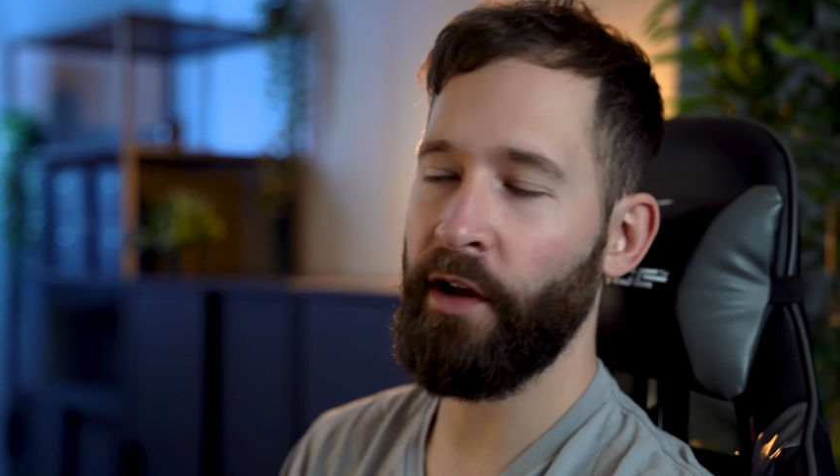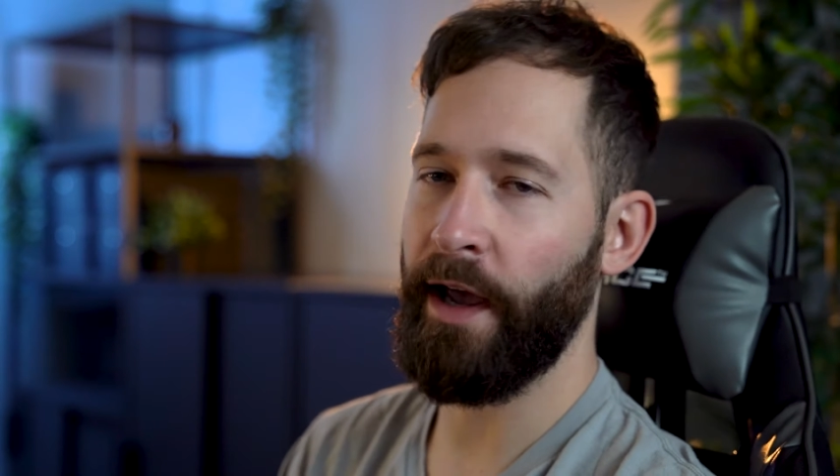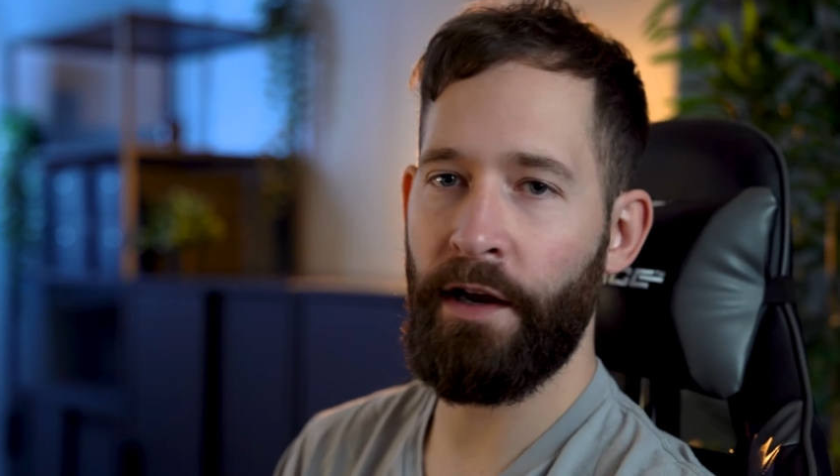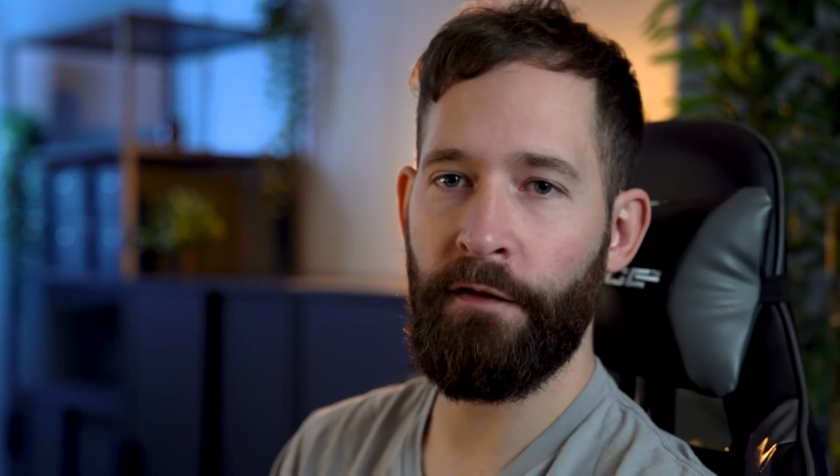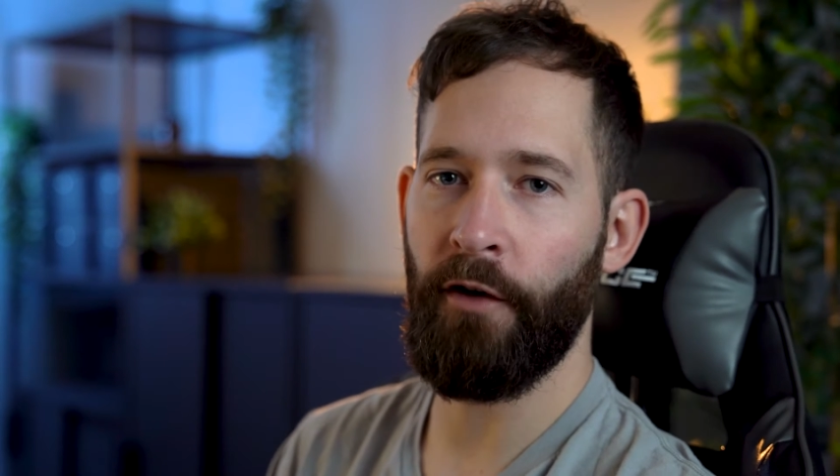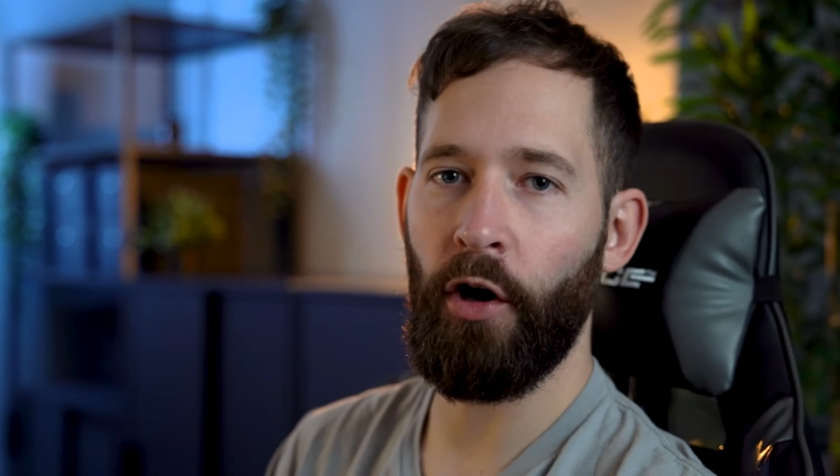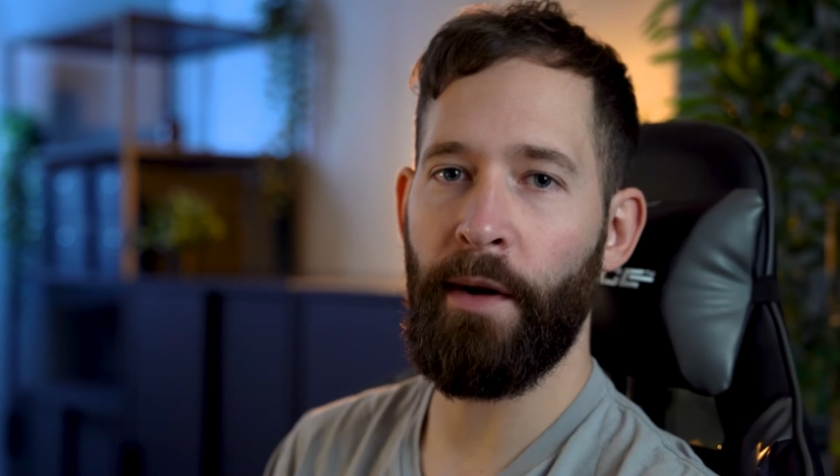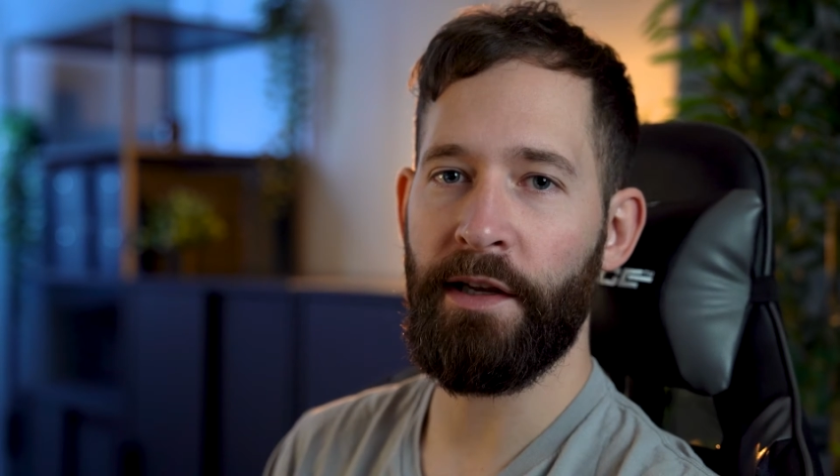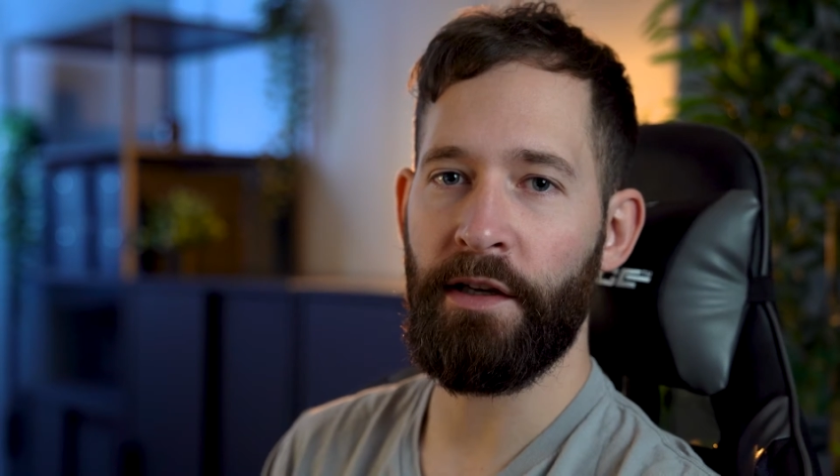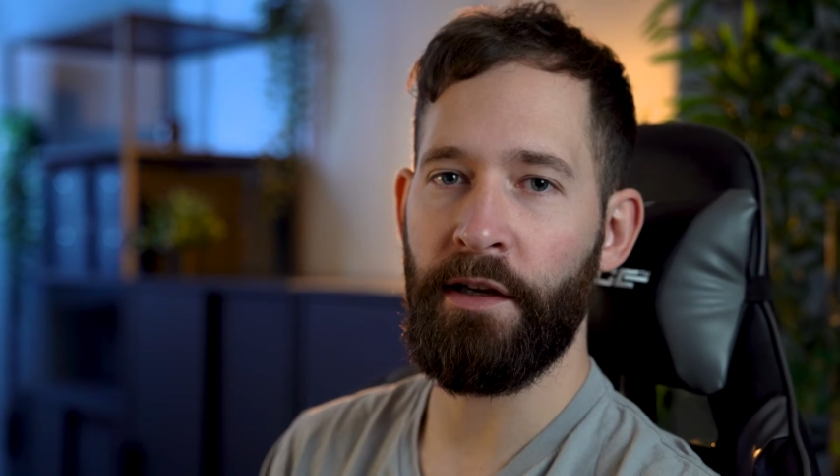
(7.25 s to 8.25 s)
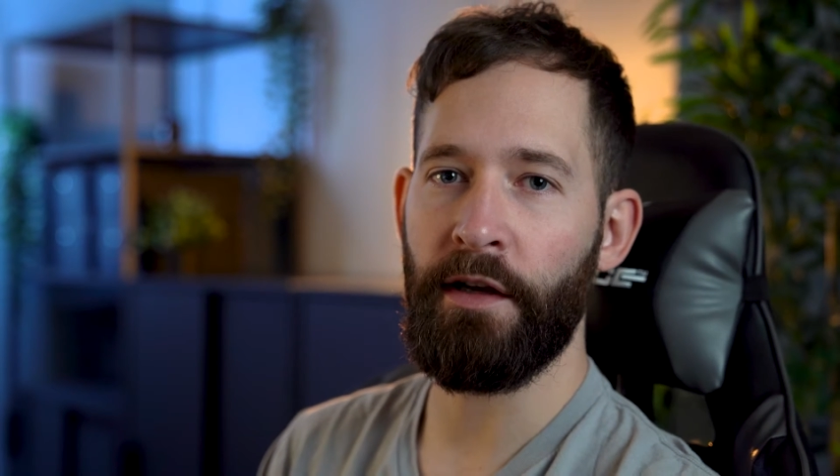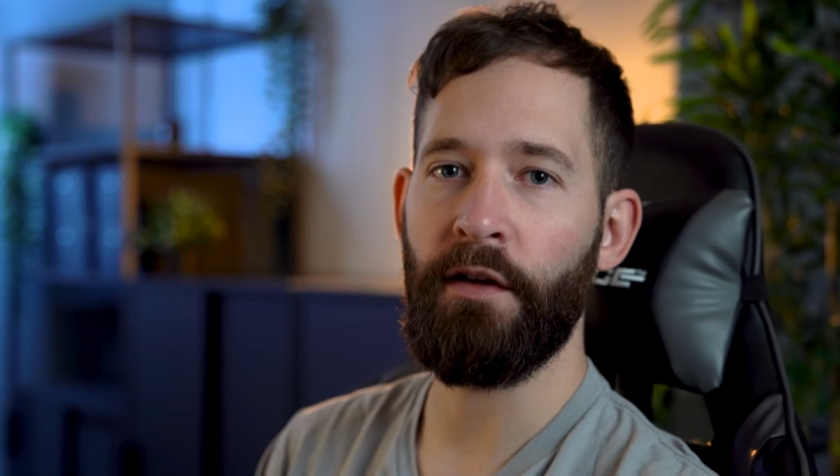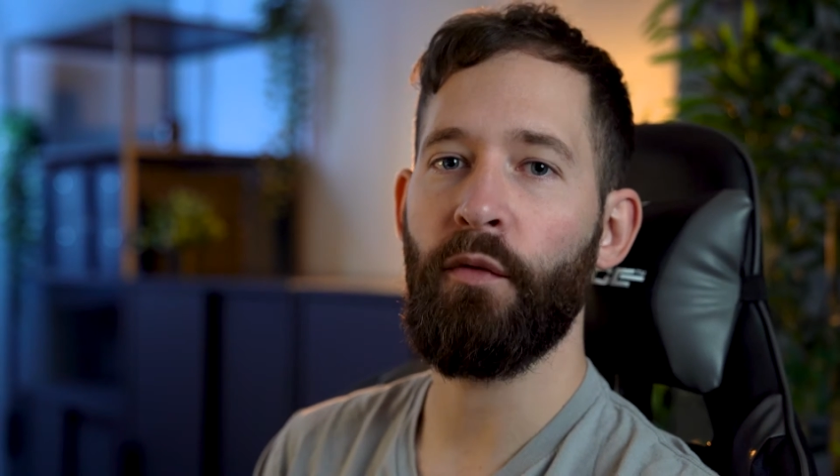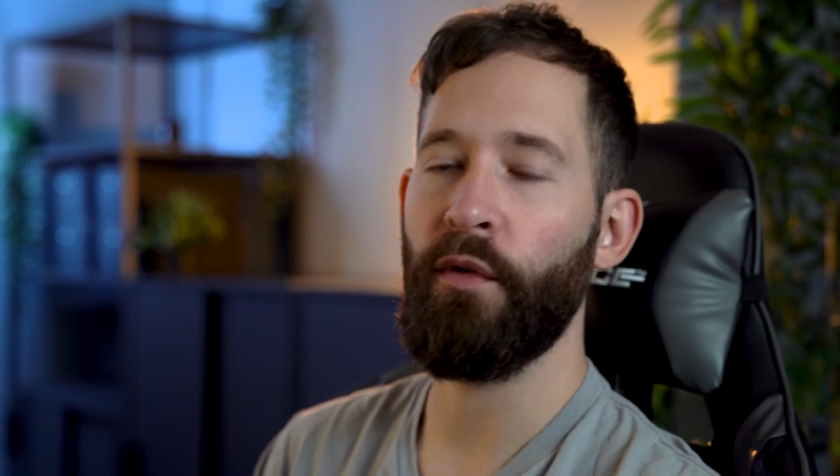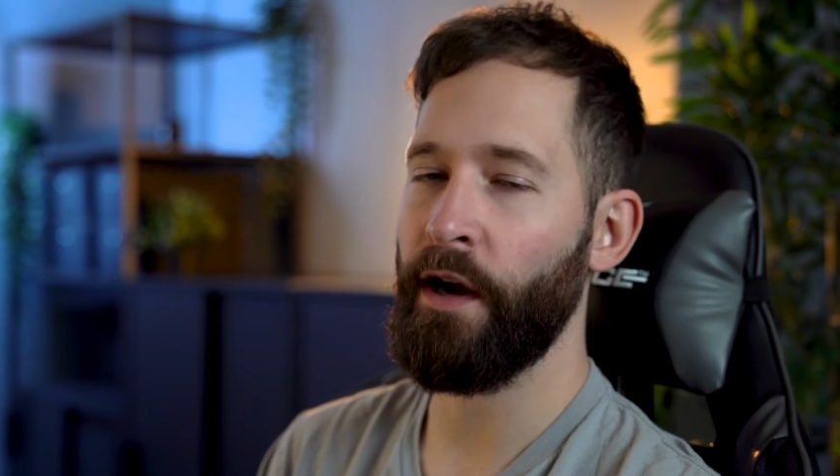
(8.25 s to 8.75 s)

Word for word: to any format you need